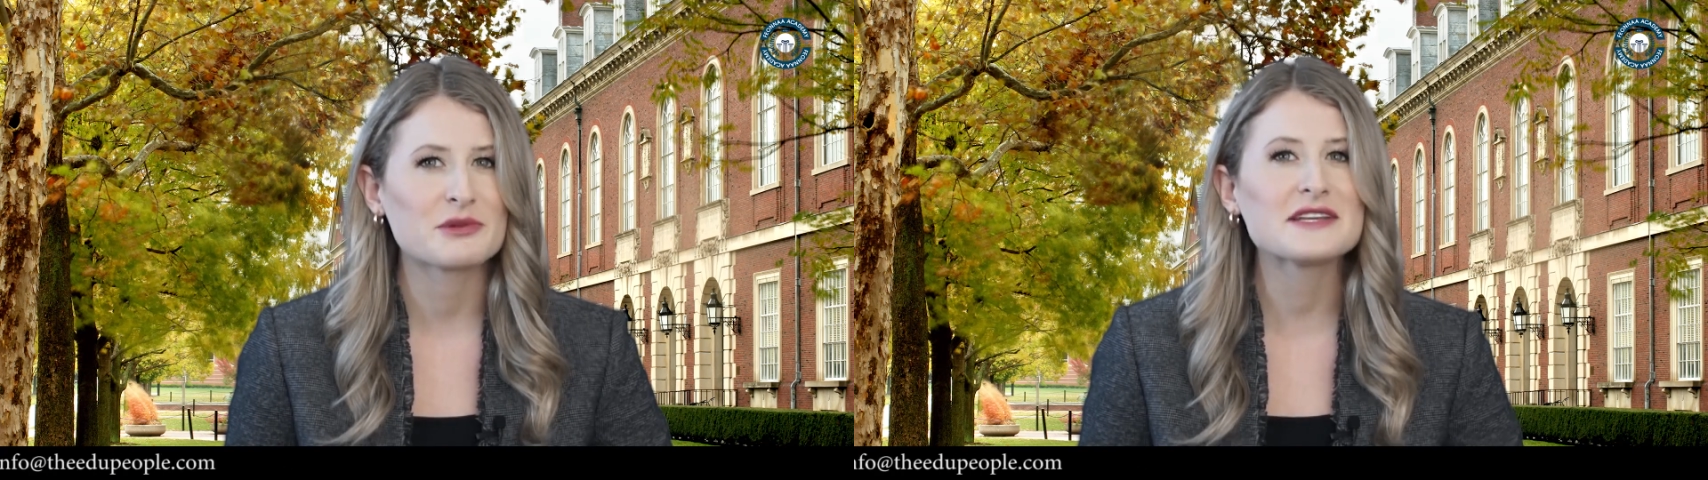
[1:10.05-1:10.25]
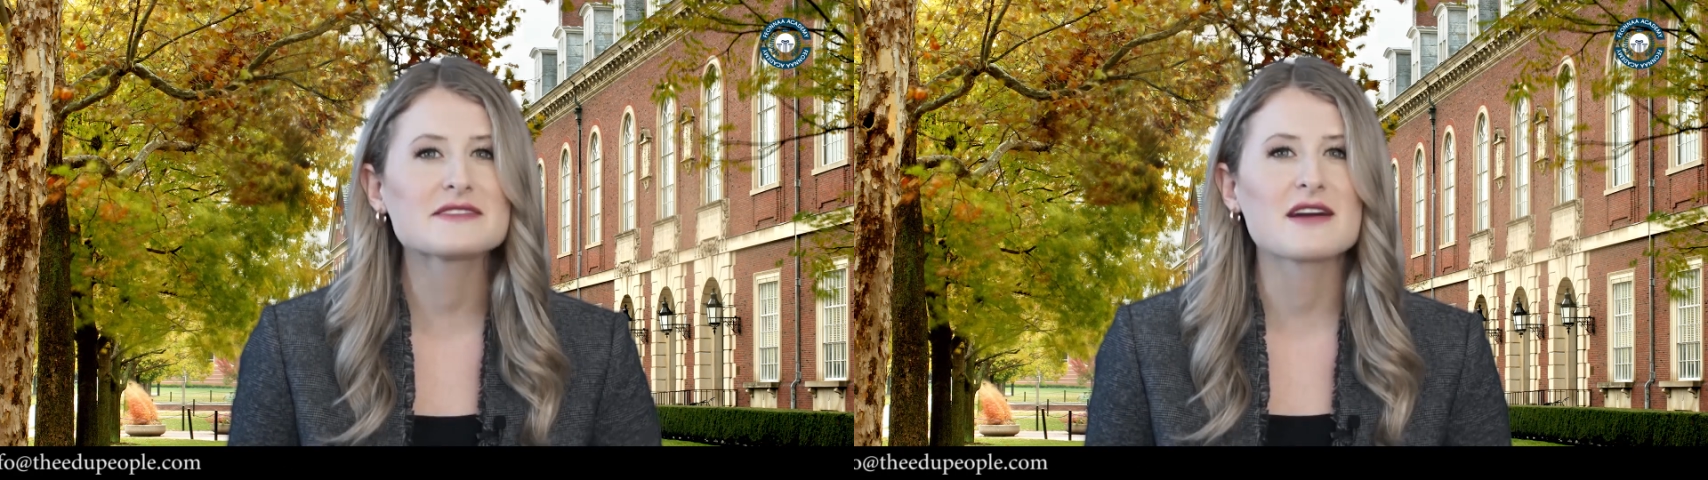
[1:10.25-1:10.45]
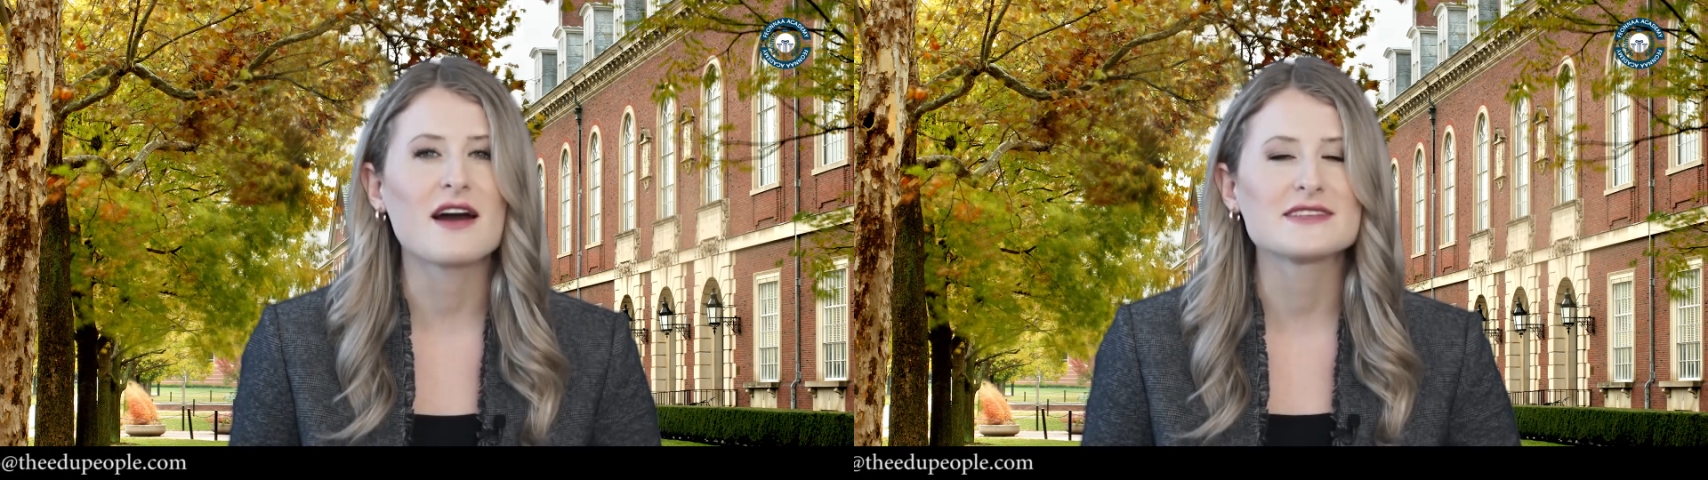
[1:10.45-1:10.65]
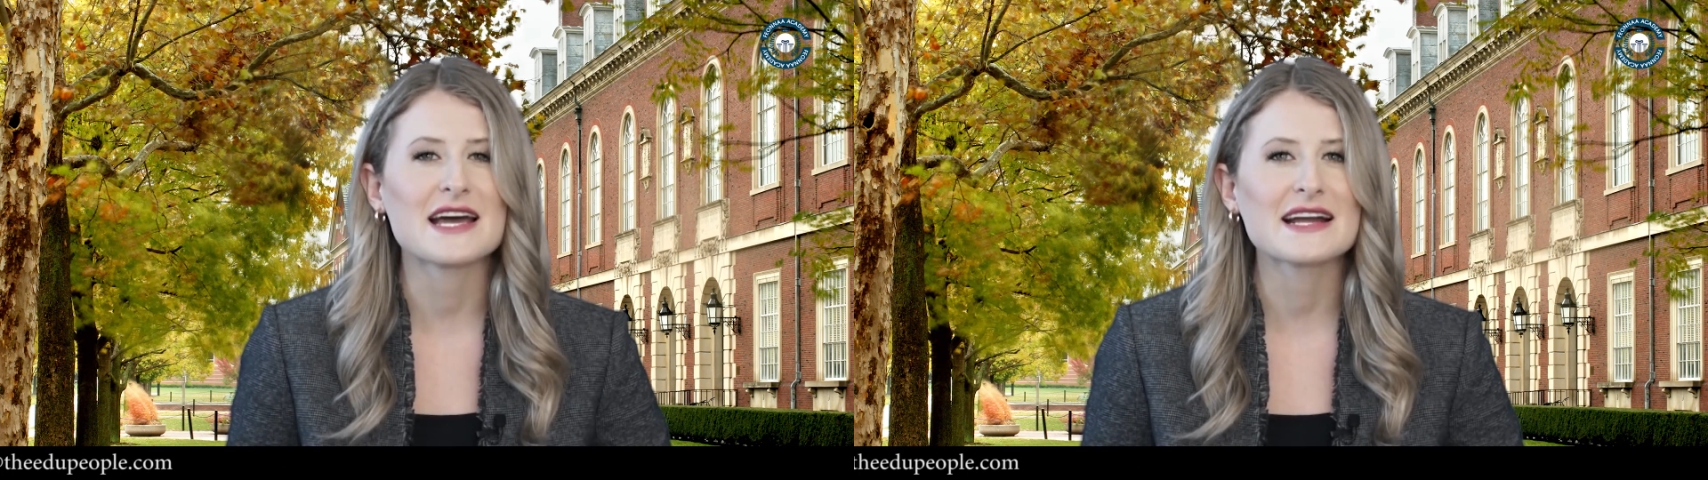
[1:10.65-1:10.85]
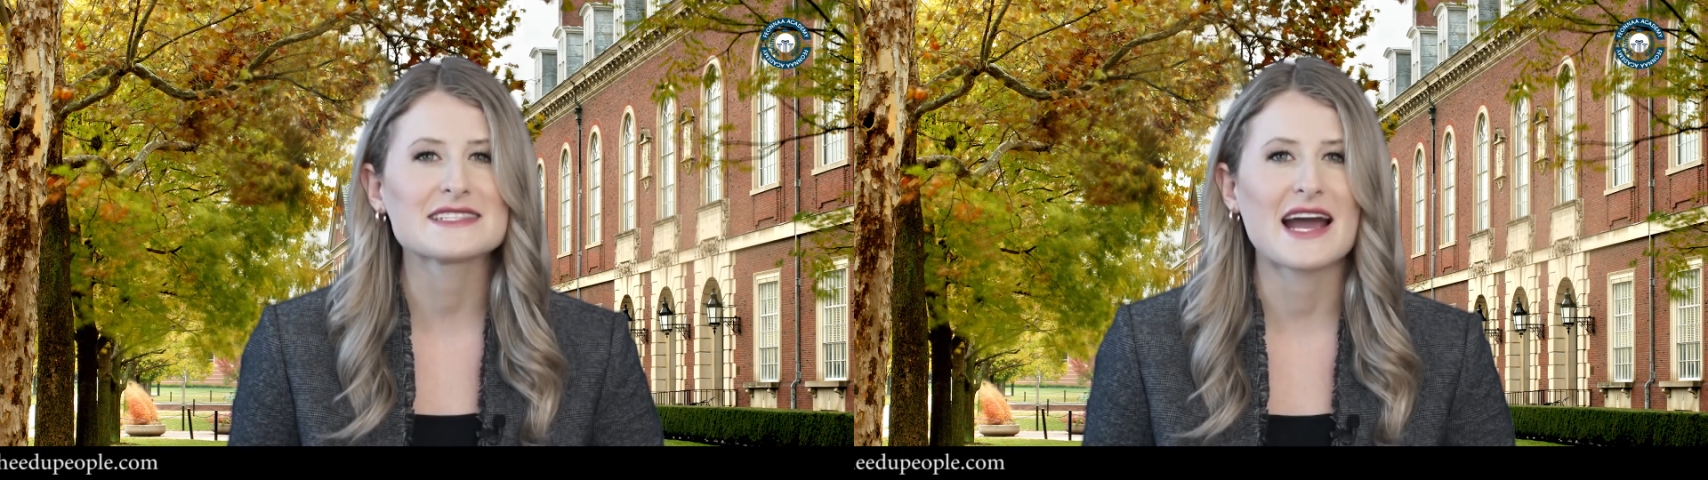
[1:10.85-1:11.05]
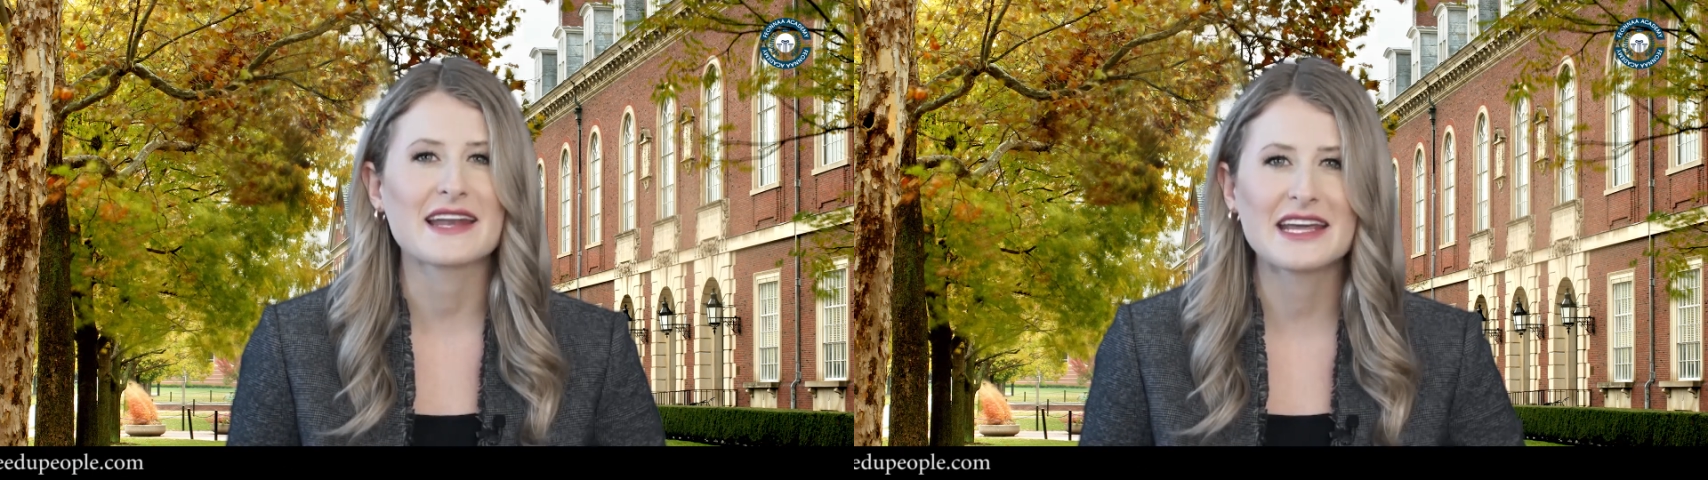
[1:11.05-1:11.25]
please contact at